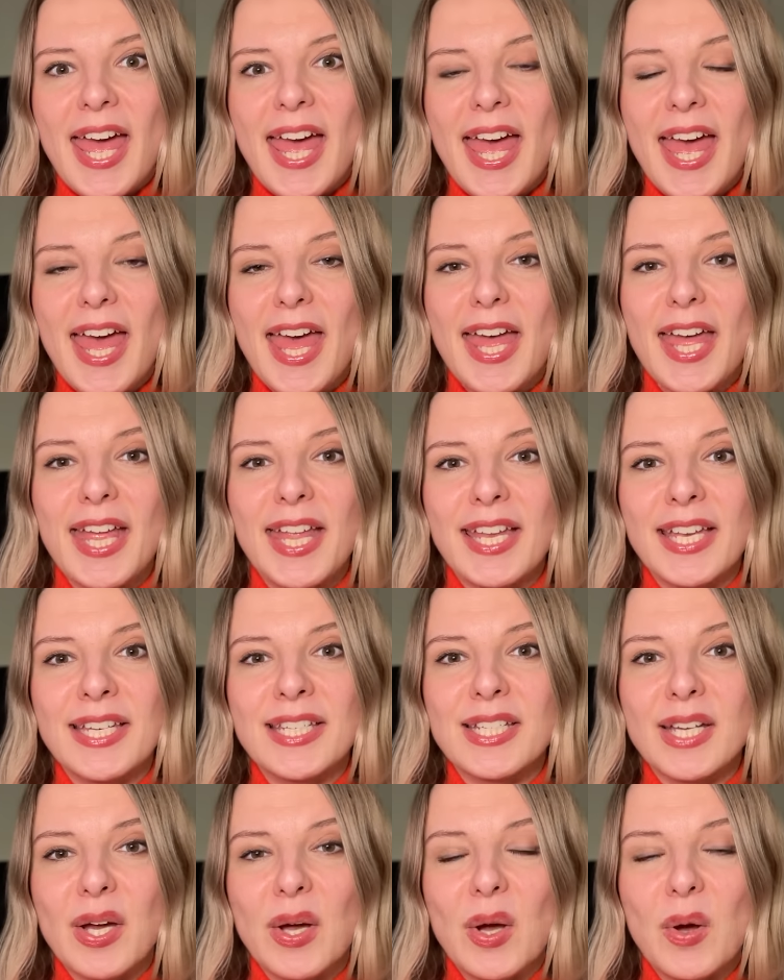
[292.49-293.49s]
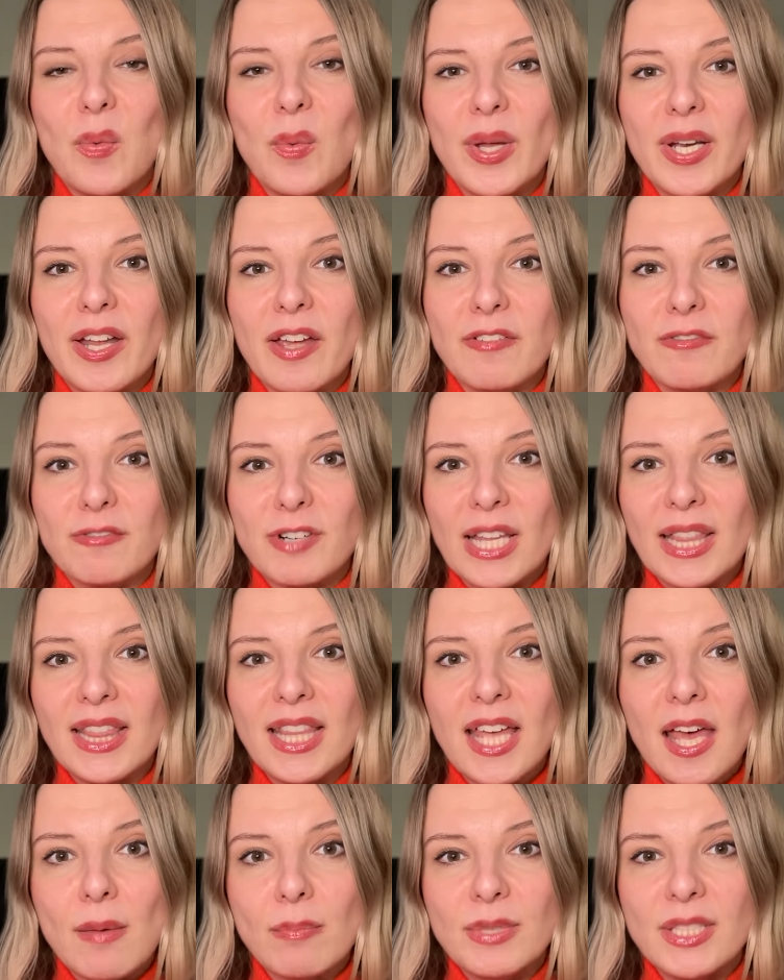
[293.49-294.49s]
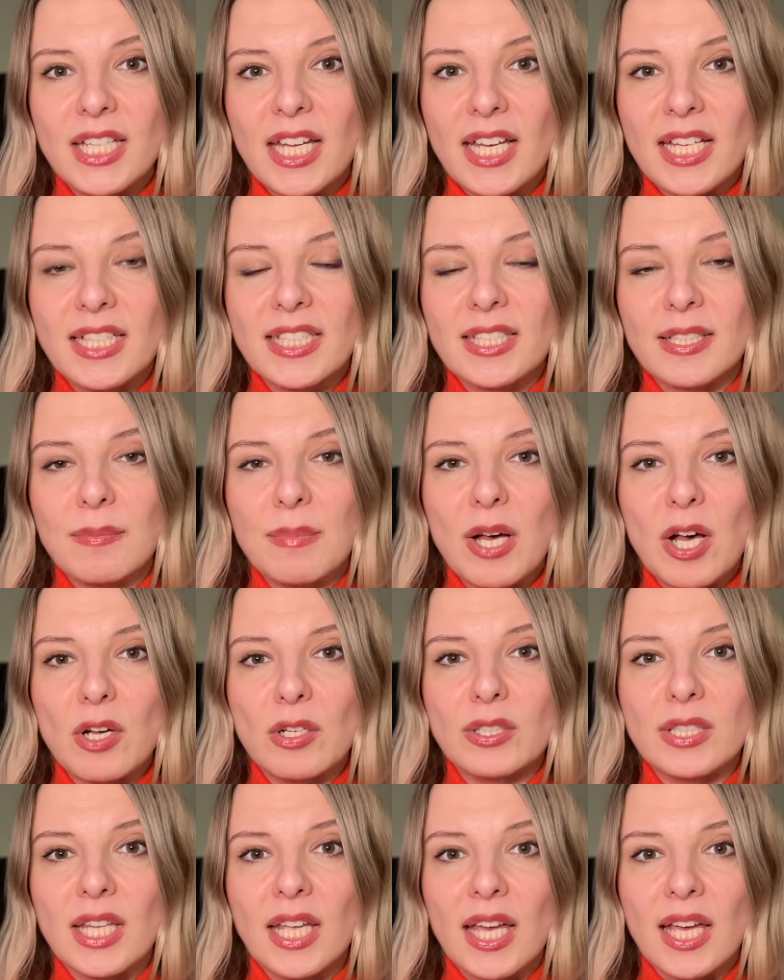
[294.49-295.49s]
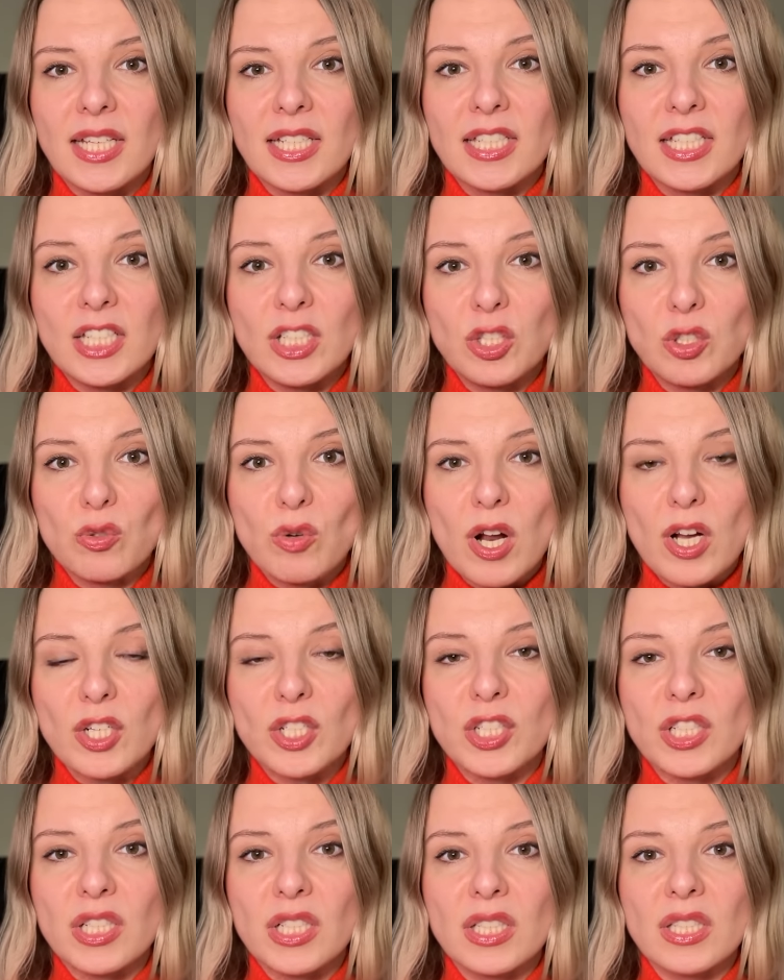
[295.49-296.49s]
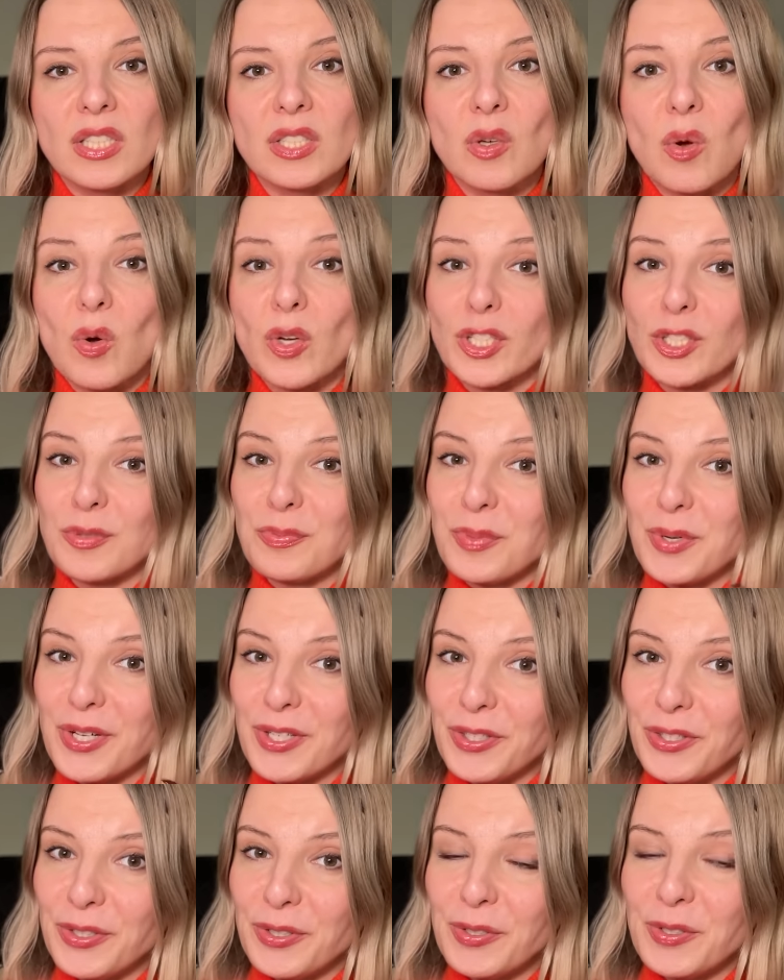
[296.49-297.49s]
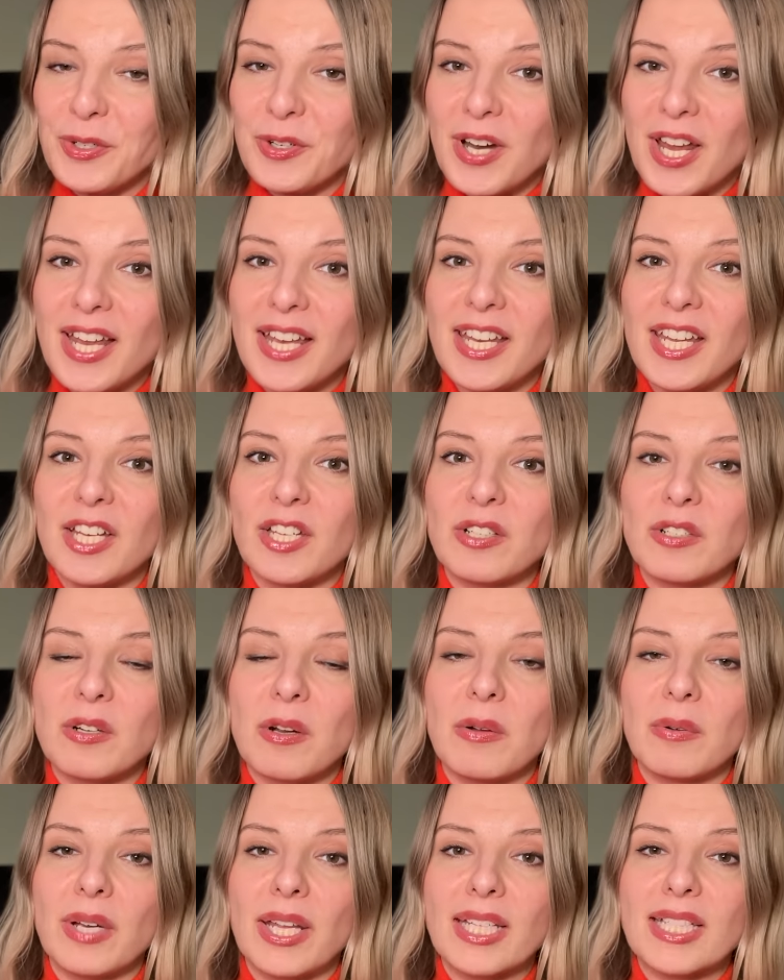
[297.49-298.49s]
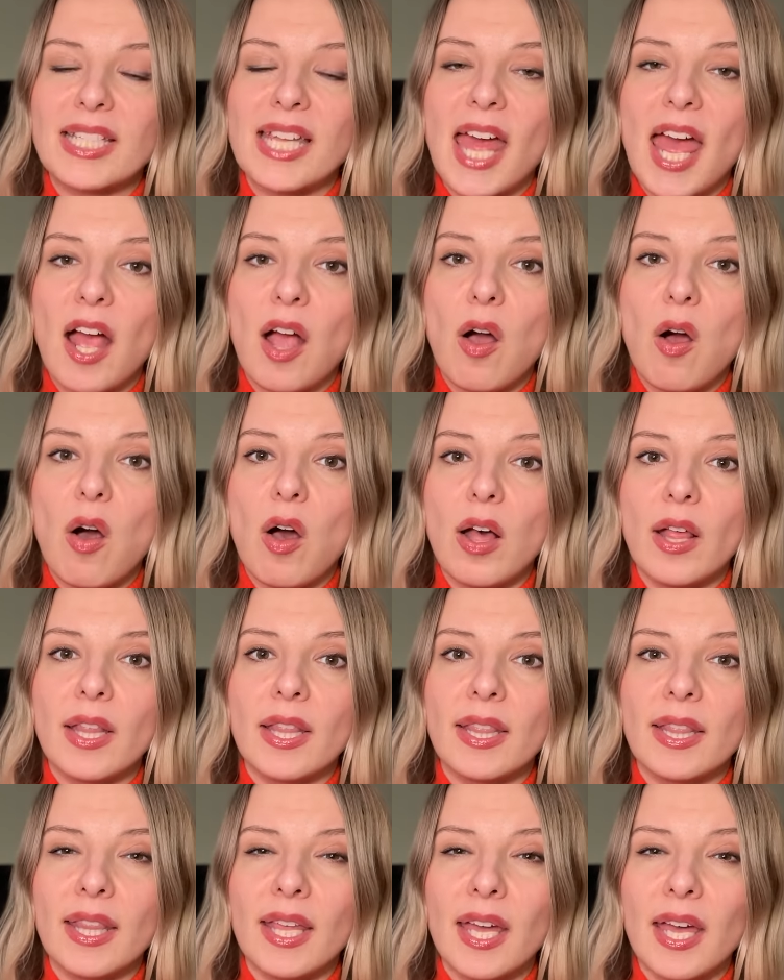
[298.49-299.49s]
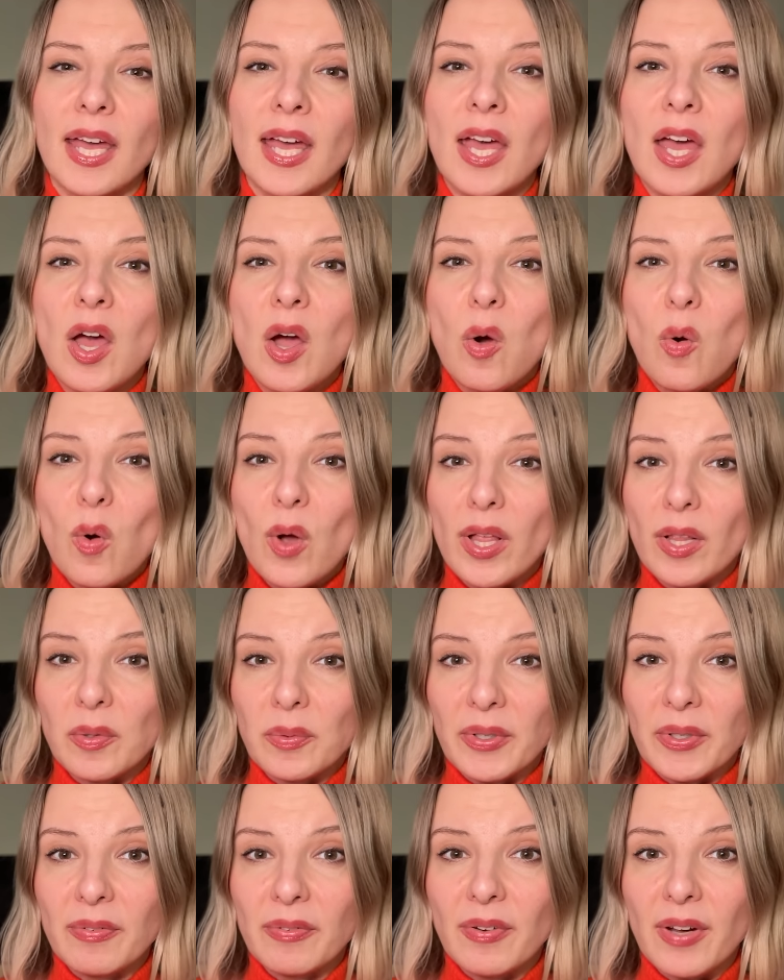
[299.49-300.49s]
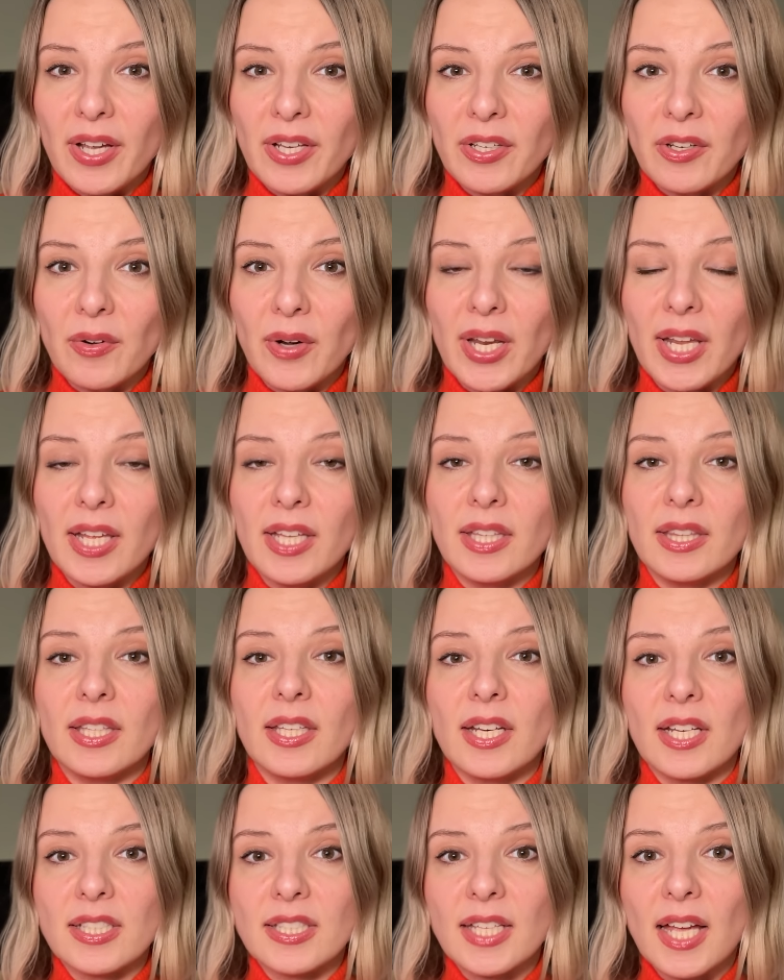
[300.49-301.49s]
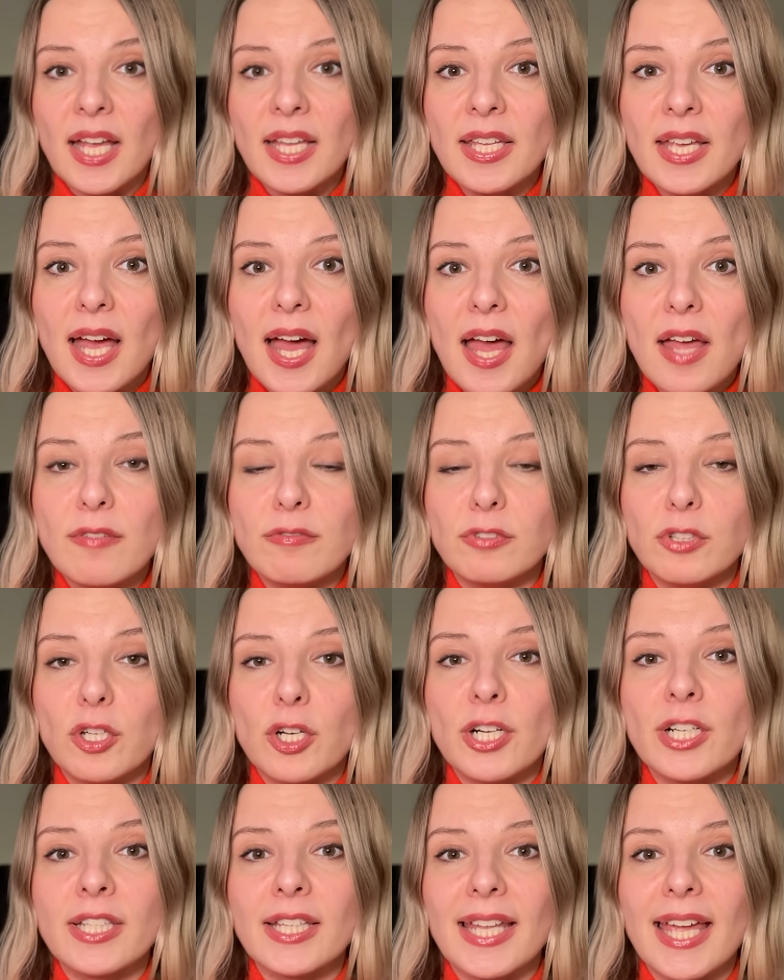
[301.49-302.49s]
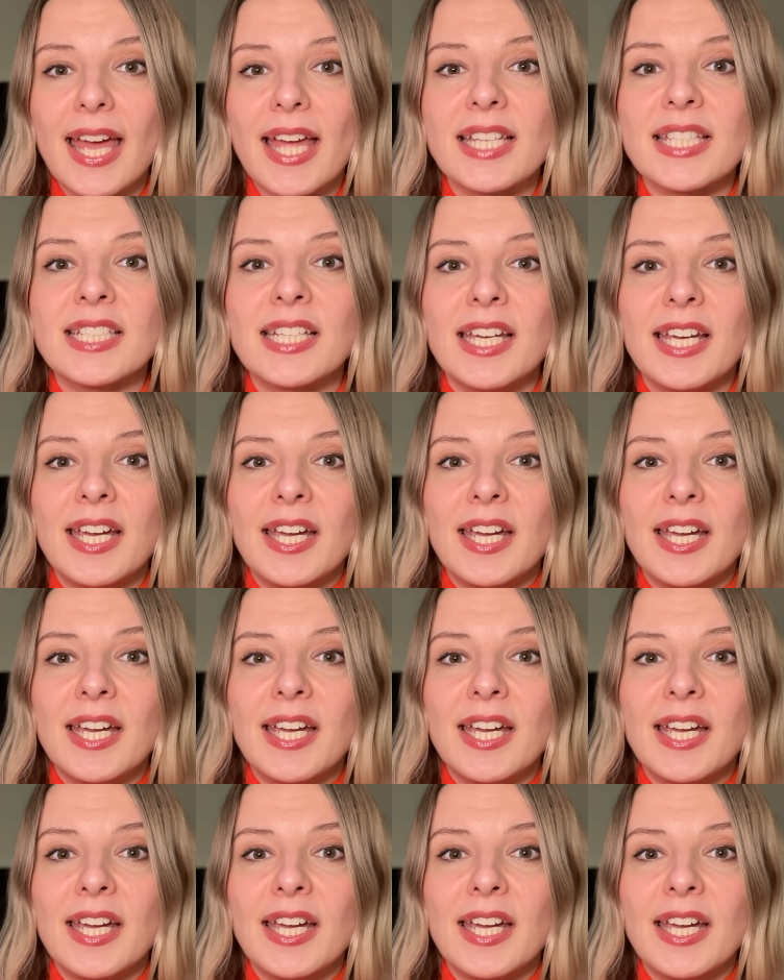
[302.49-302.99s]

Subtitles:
And when I've read the updates about the destructions caused by Ukrainian drone attack on the oil refinery in Ryazan, I've learned that